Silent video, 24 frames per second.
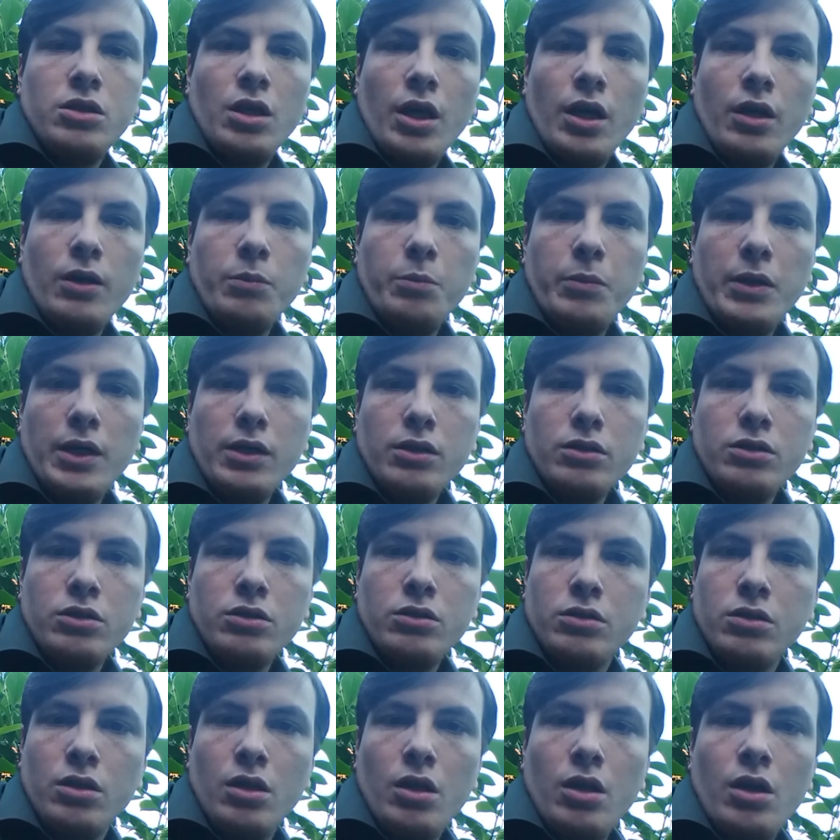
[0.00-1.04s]
to help
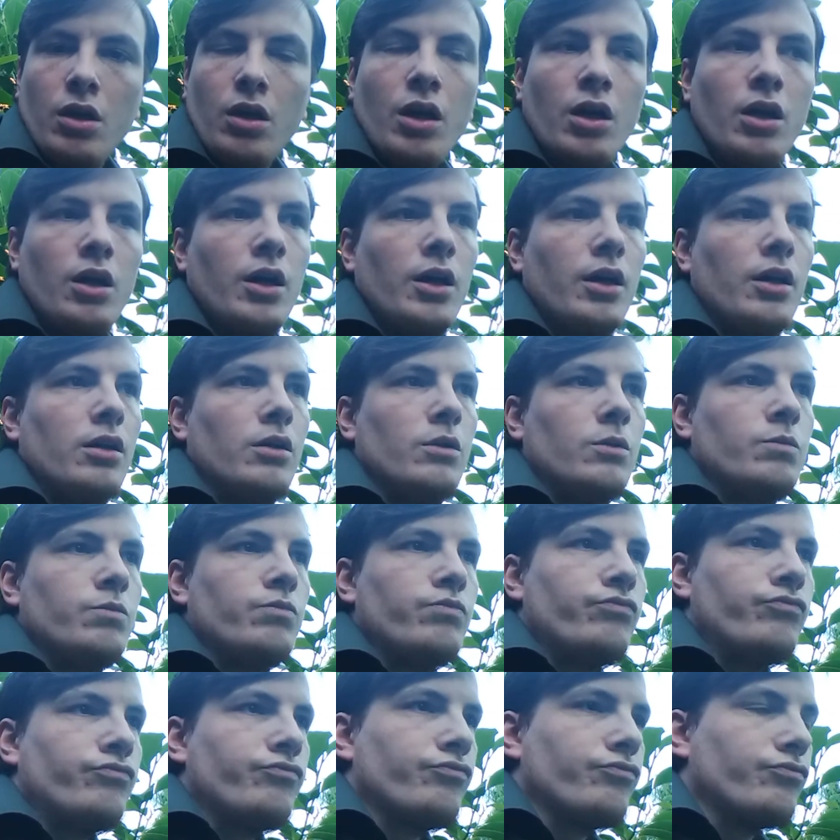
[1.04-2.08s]
us,
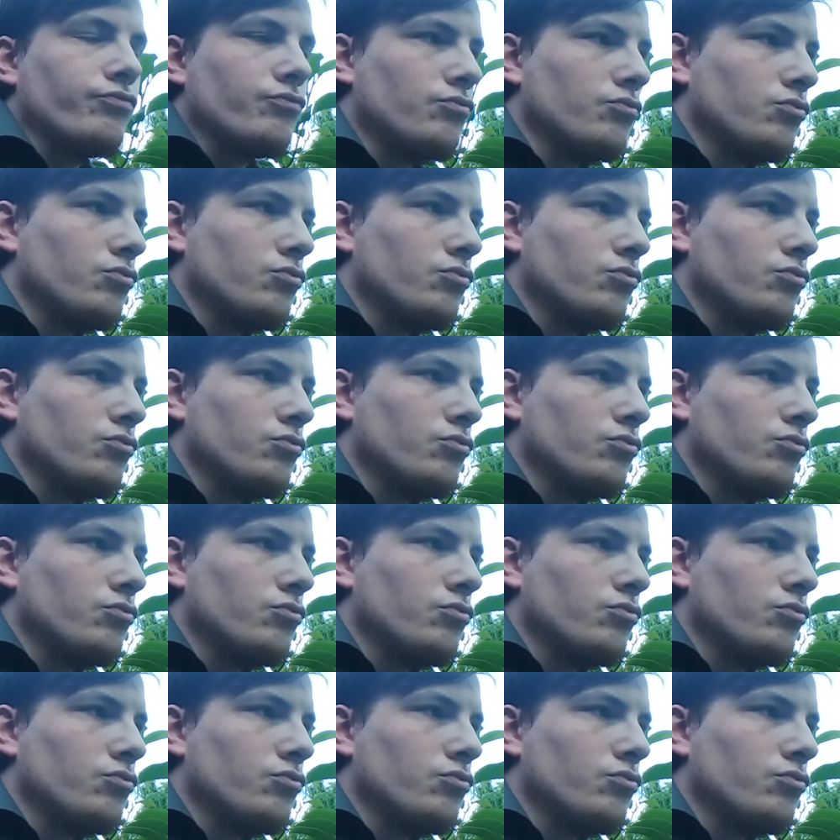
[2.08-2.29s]
plan